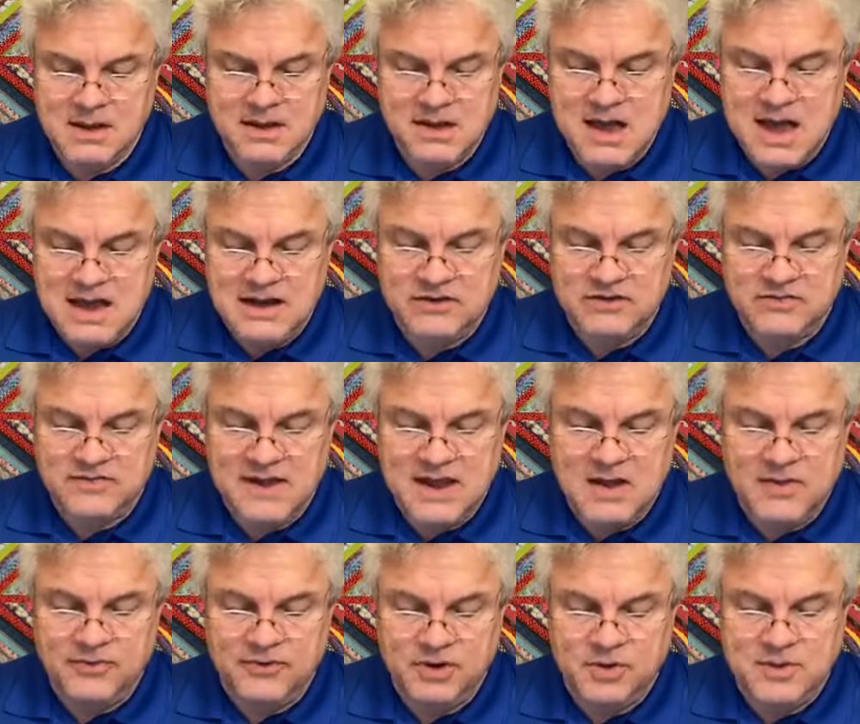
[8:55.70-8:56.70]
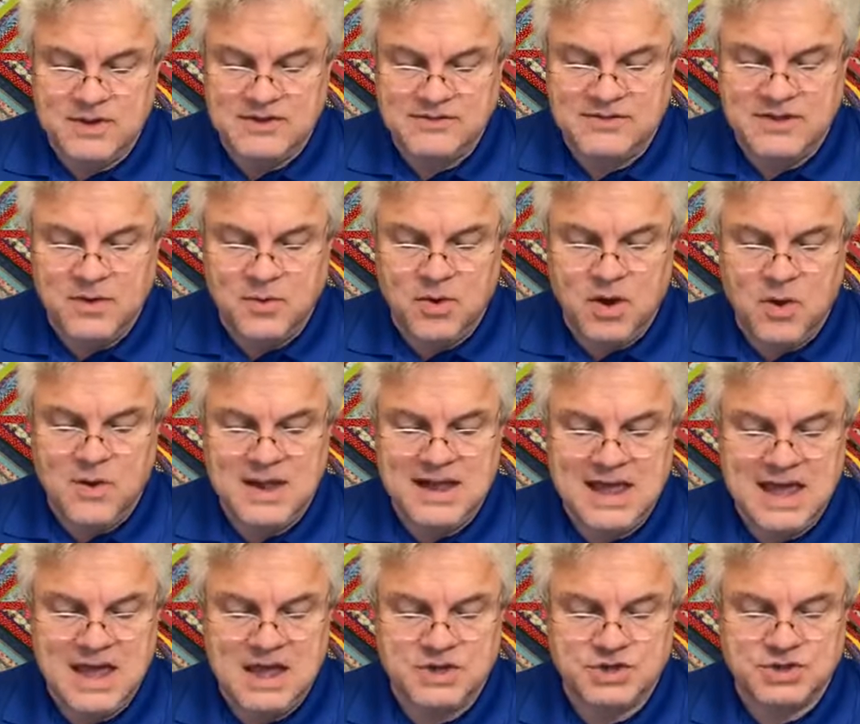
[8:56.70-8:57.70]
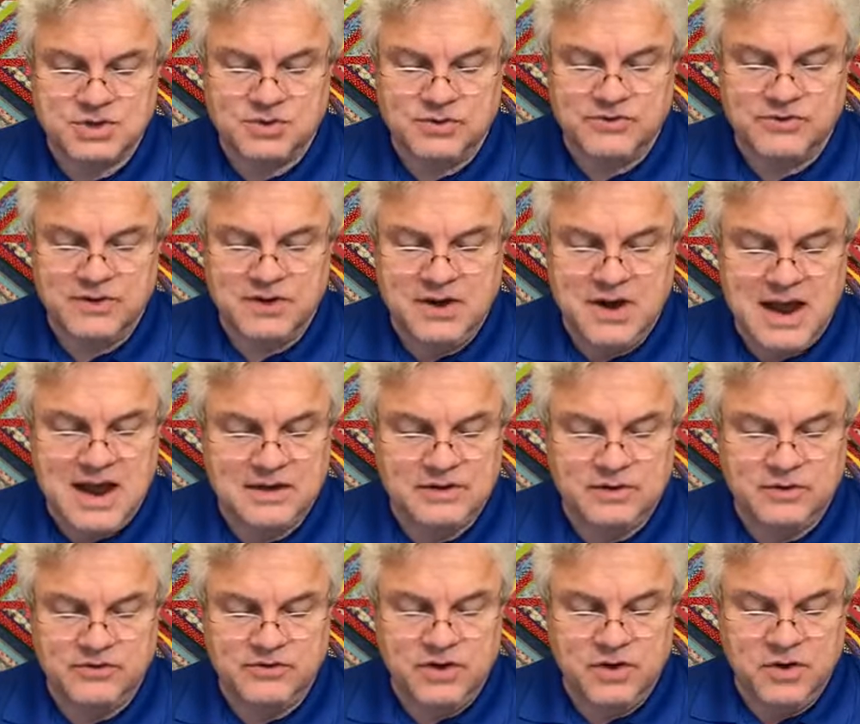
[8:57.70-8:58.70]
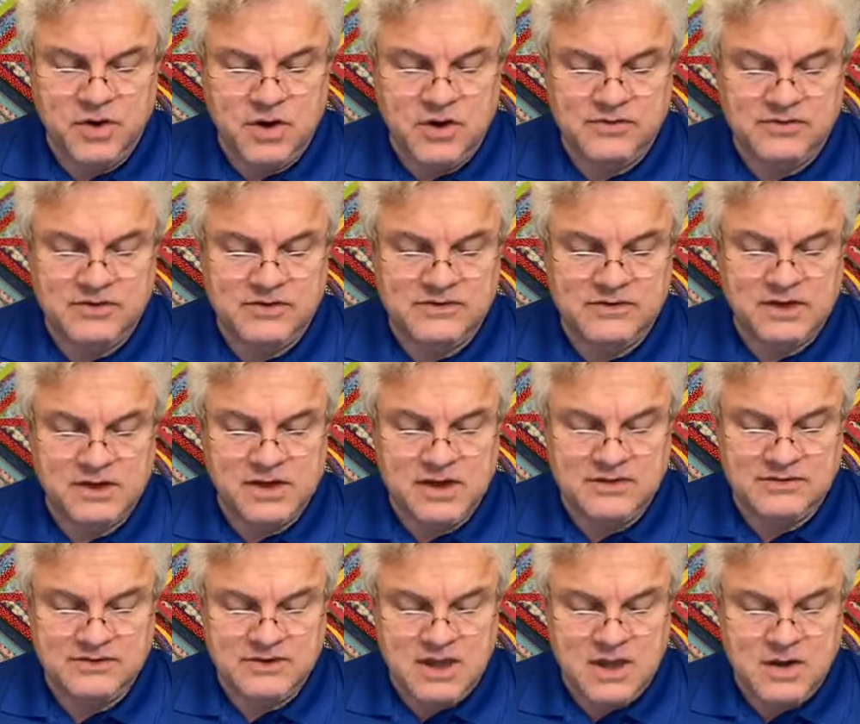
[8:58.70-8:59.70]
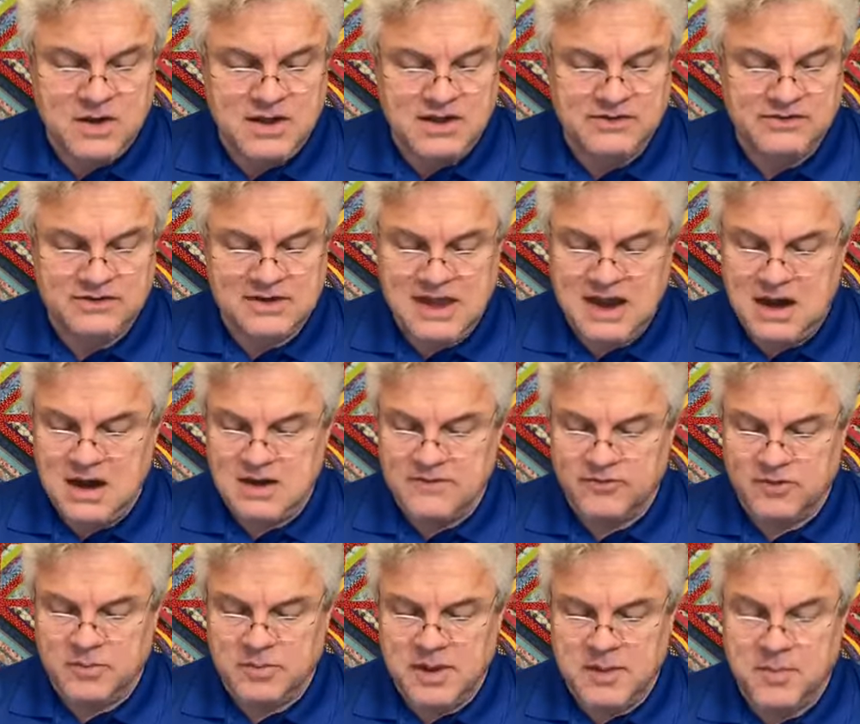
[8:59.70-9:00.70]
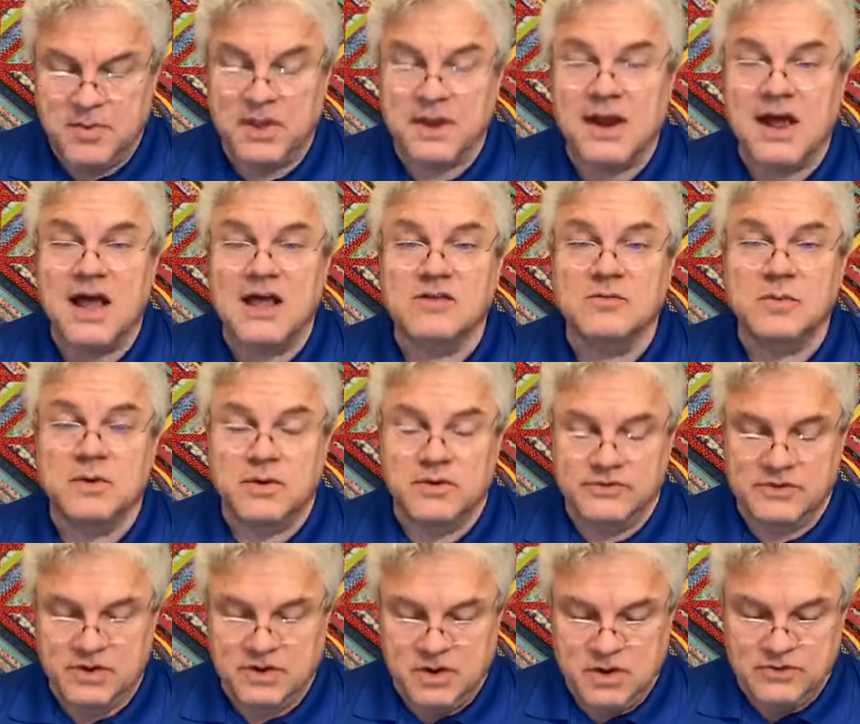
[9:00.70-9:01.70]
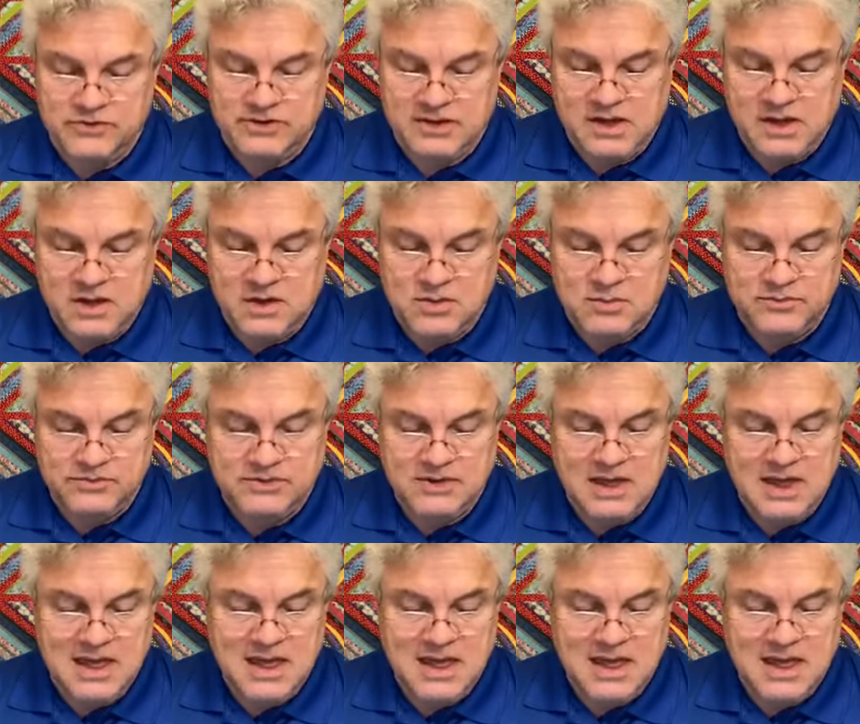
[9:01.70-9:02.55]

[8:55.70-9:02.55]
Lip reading: God is found through his heroic angels, the doctors and nurses and custodians caring for people in hospitals and nursing homes.